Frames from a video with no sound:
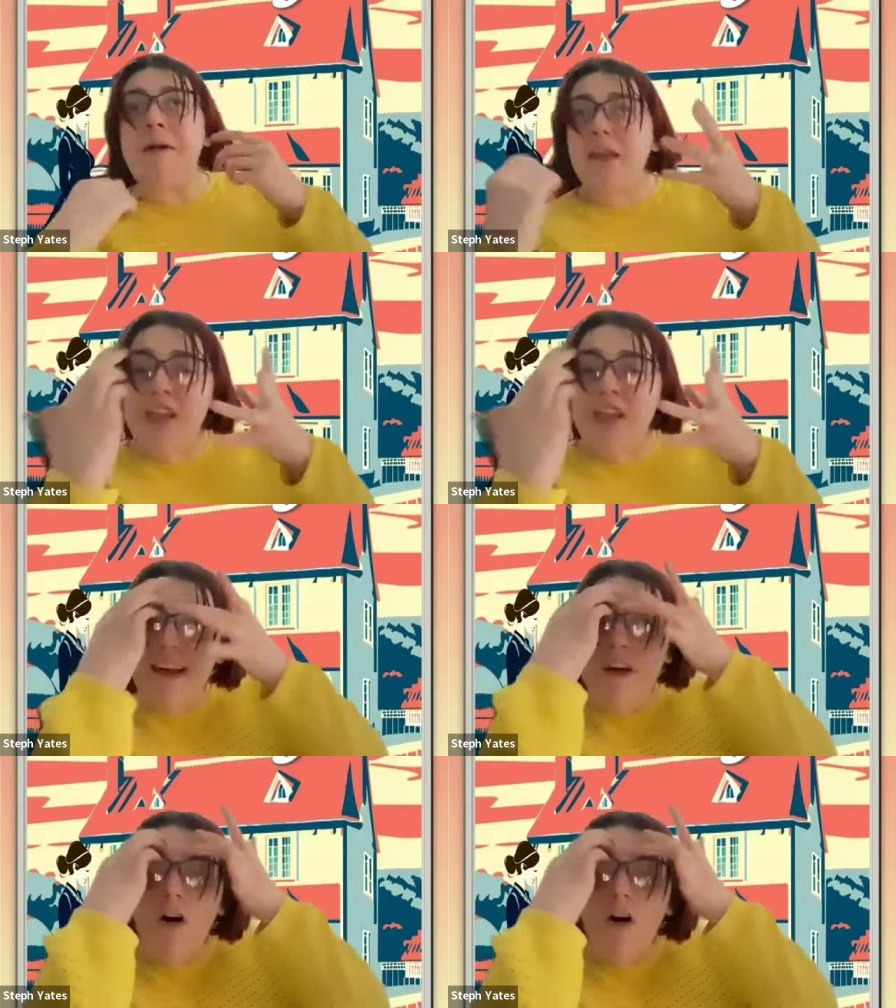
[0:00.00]
you
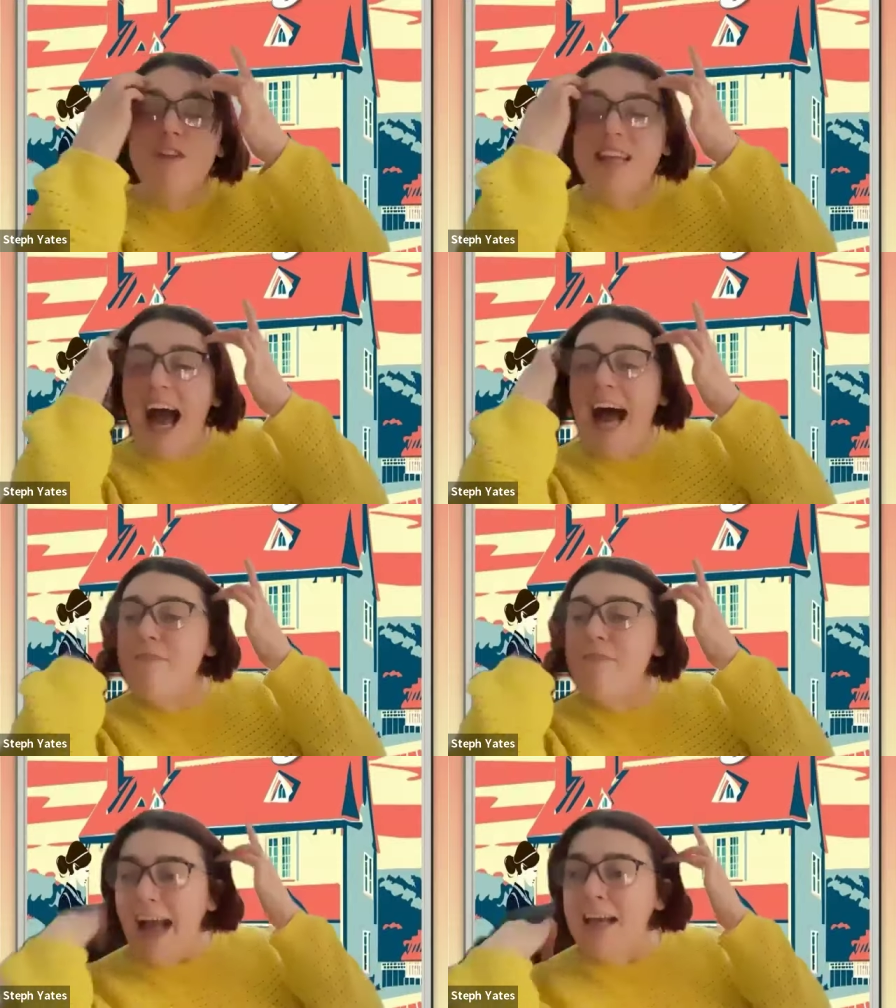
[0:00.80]
because obviously you're
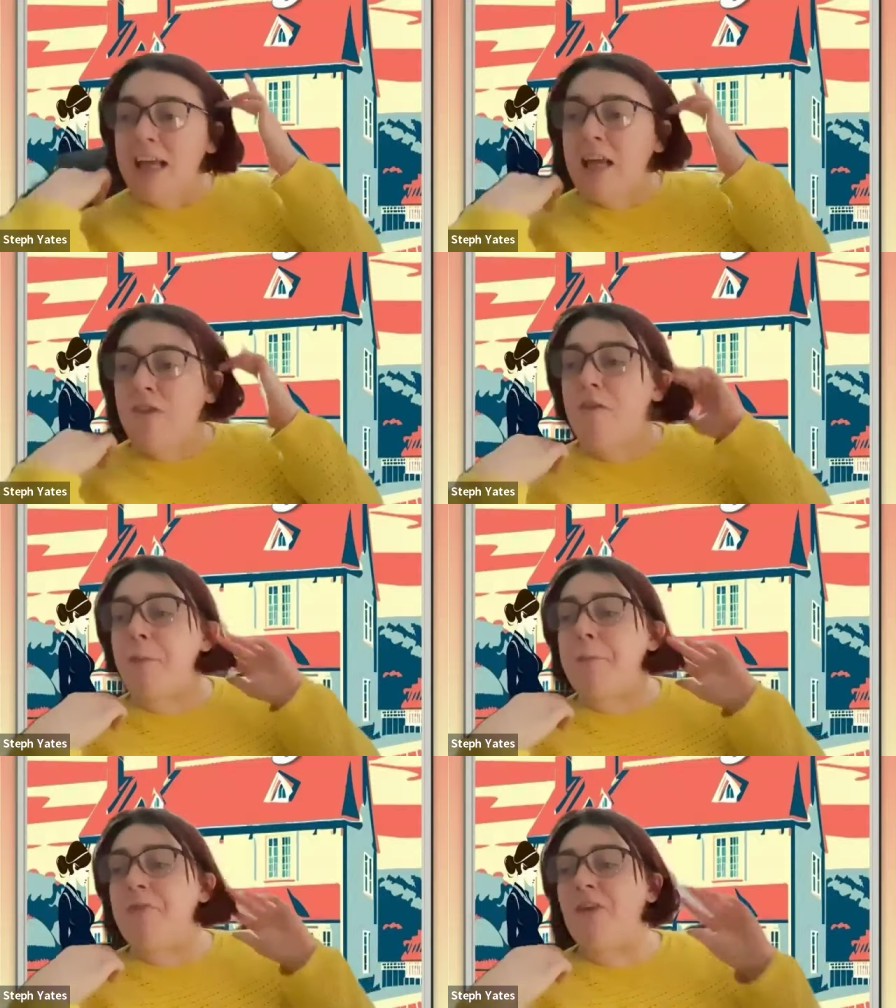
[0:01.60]
the director
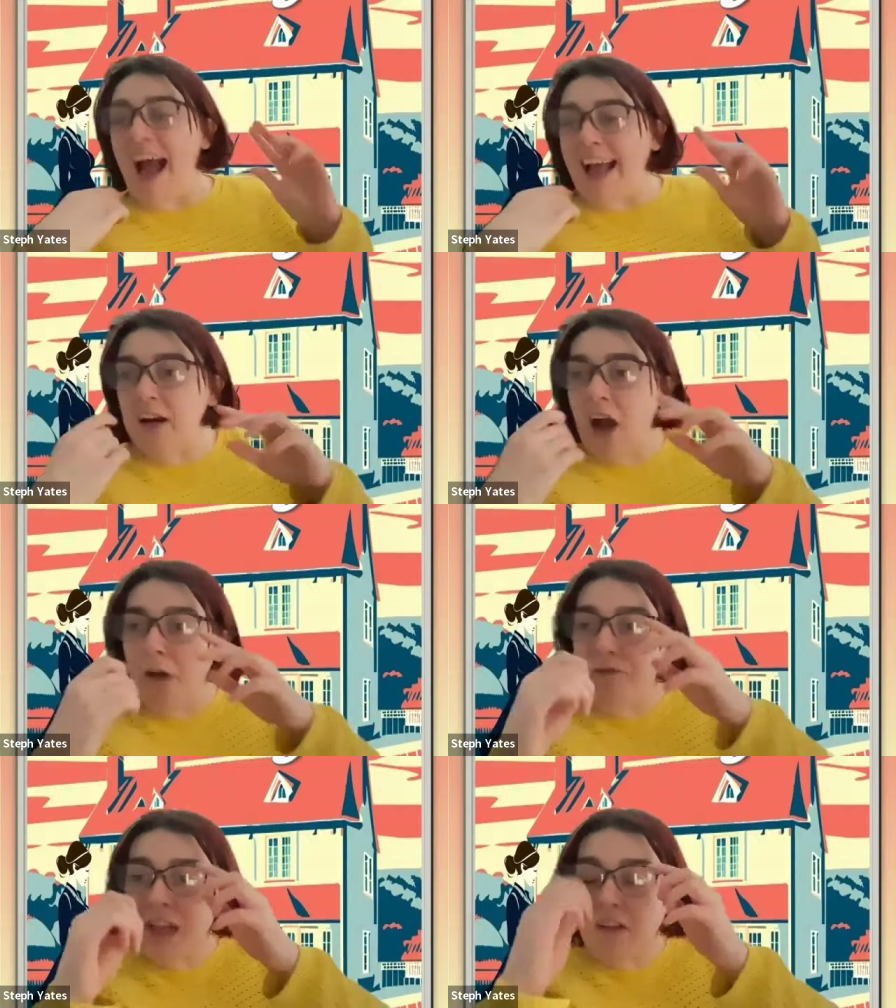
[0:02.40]
of the play,
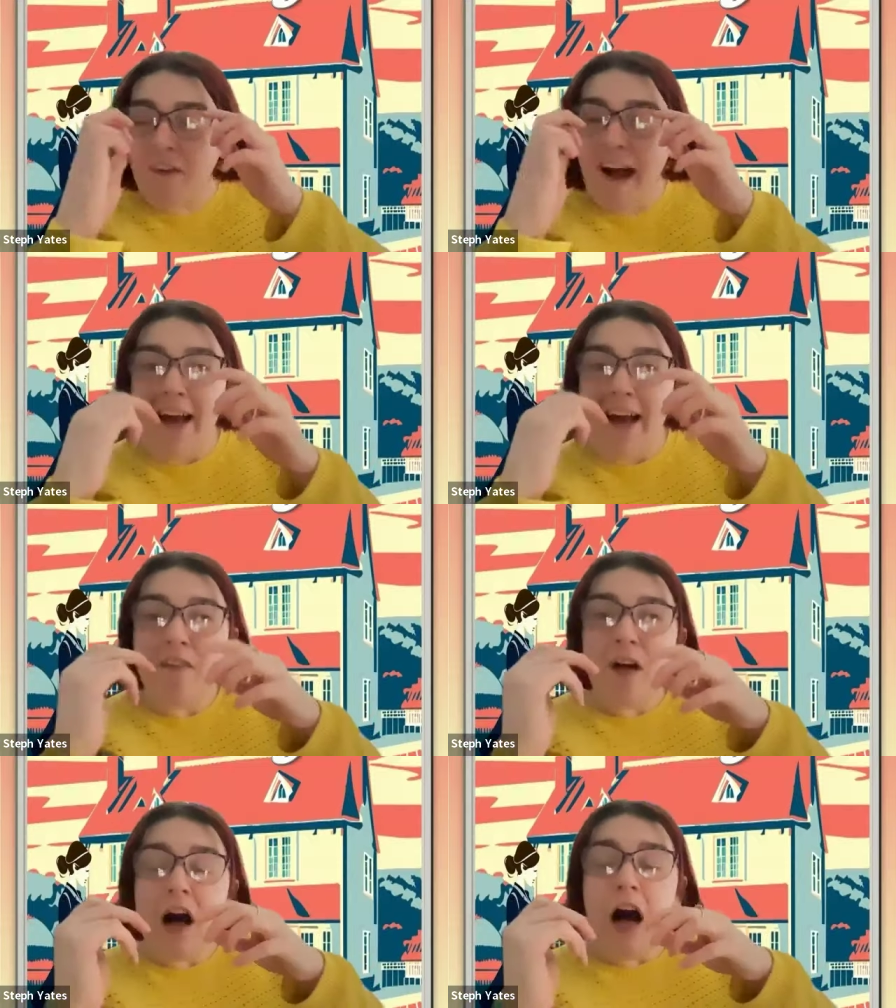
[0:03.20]
and obviously,
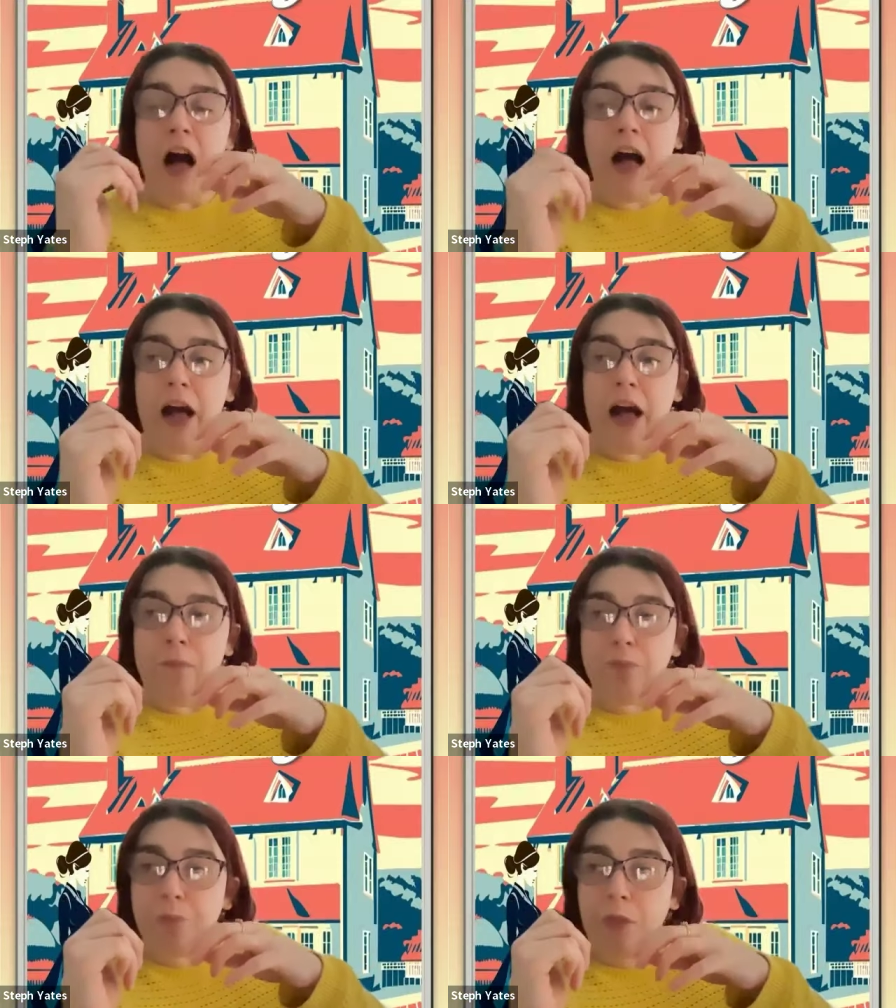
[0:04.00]

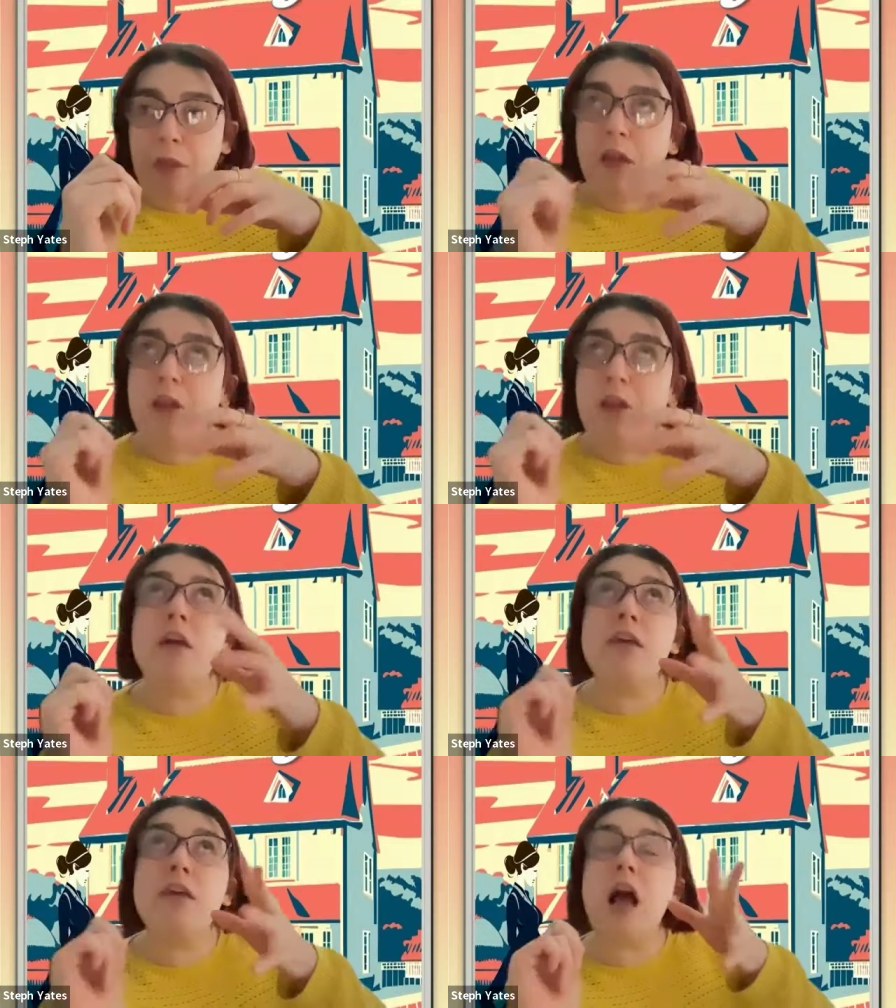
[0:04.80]
um,
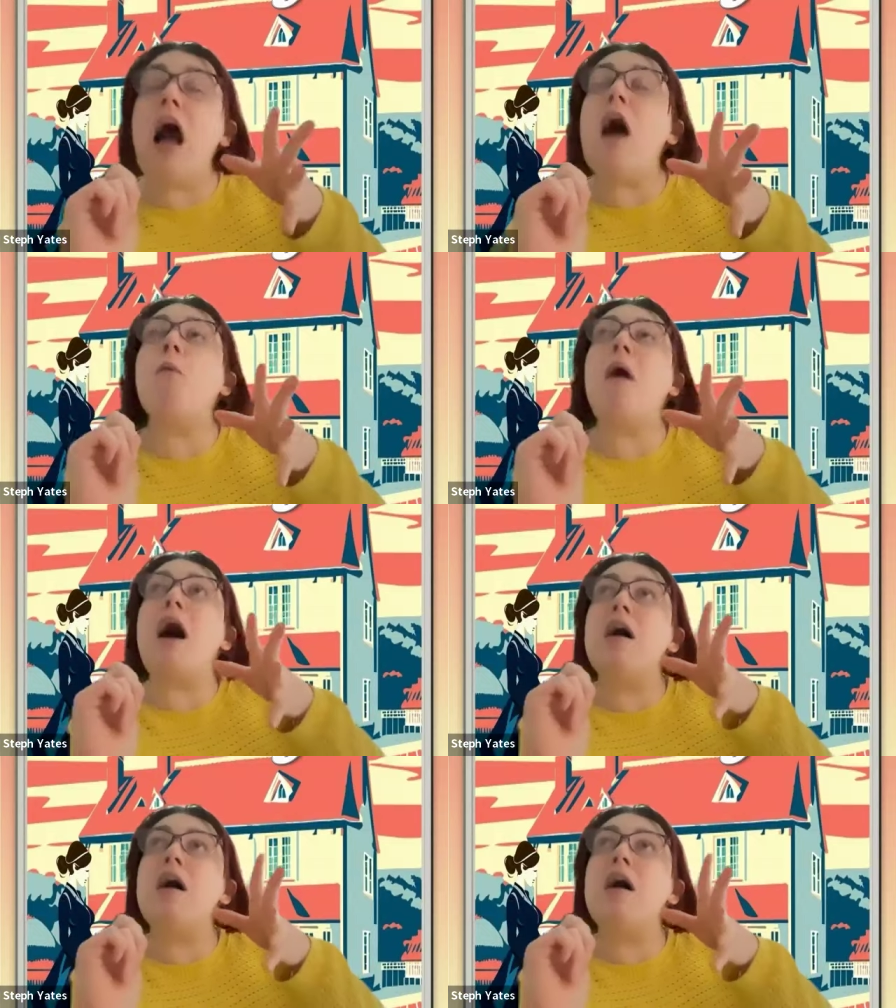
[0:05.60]
you know,